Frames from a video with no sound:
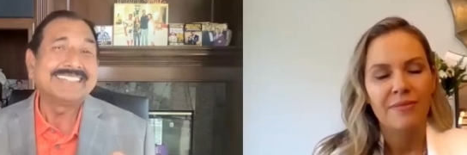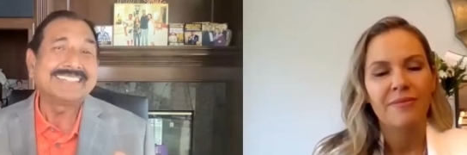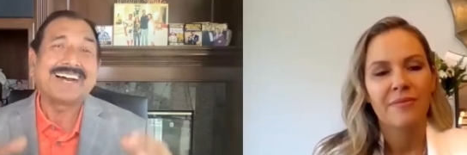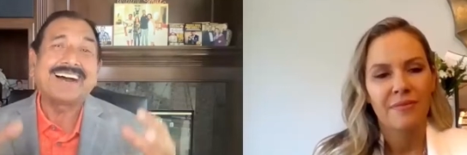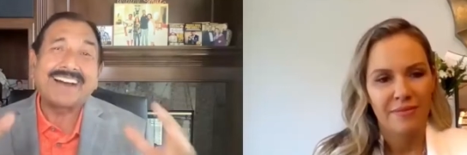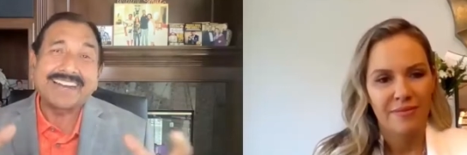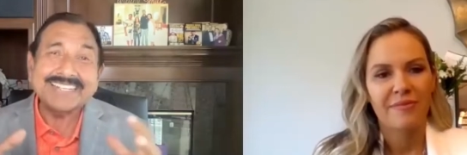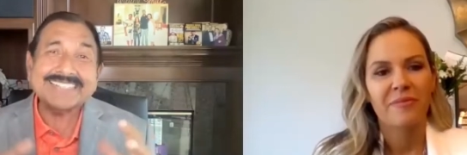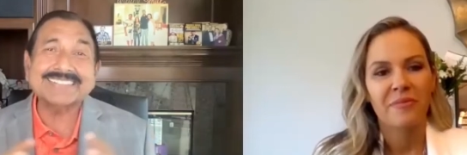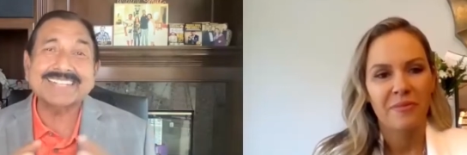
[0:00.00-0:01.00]
Speaker 1: The
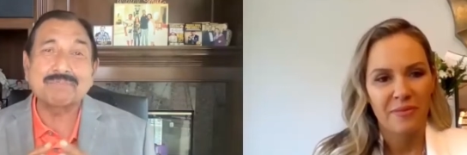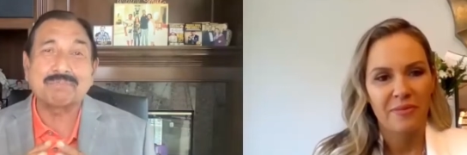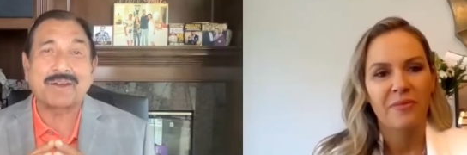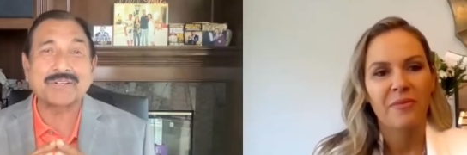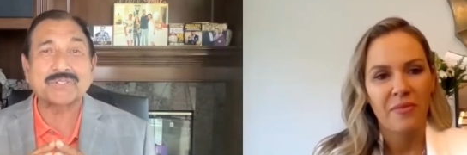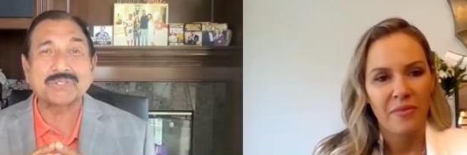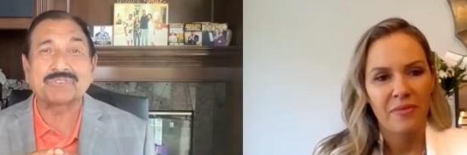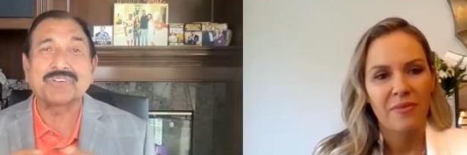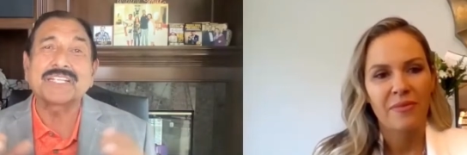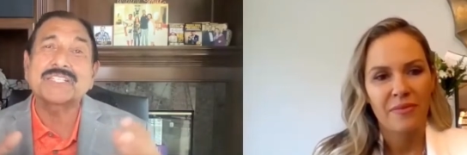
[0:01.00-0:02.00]
highest I've bought
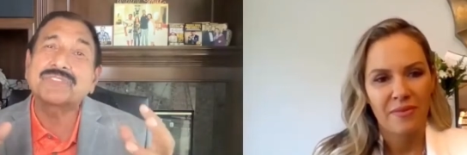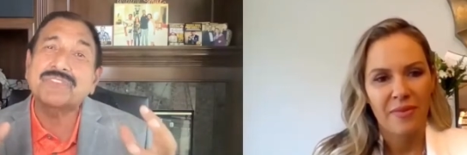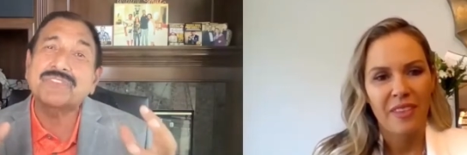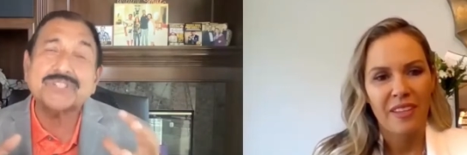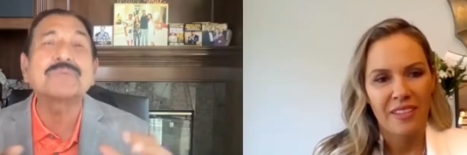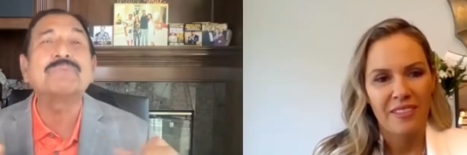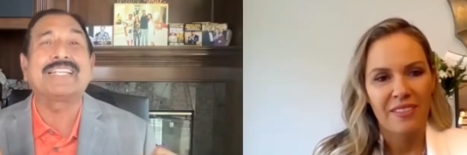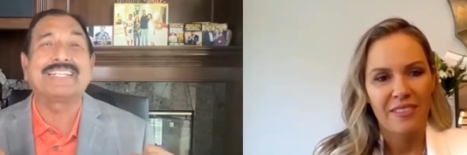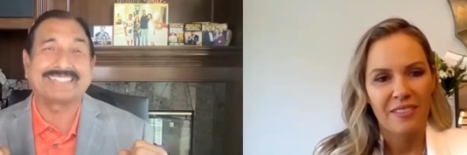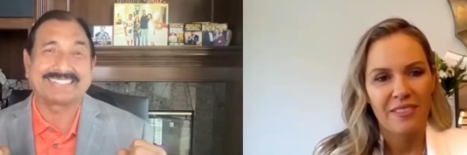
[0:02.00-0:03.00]
so far is 52
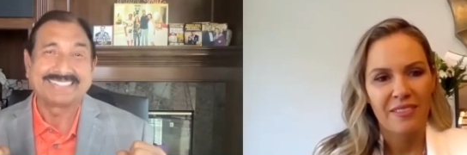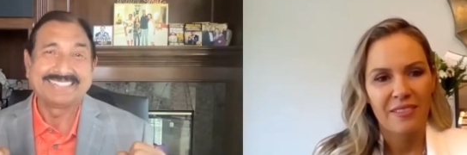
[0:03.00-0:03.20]
million